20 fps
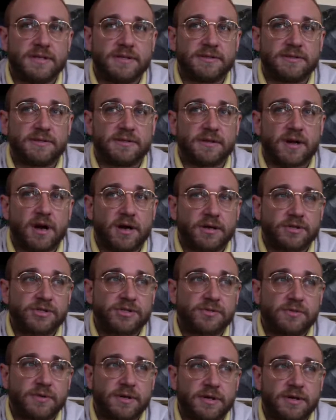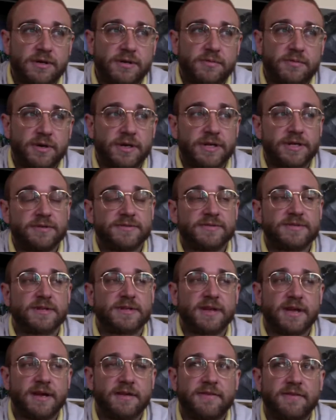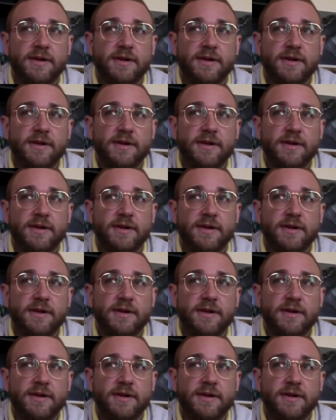in Oshawa where he used to live,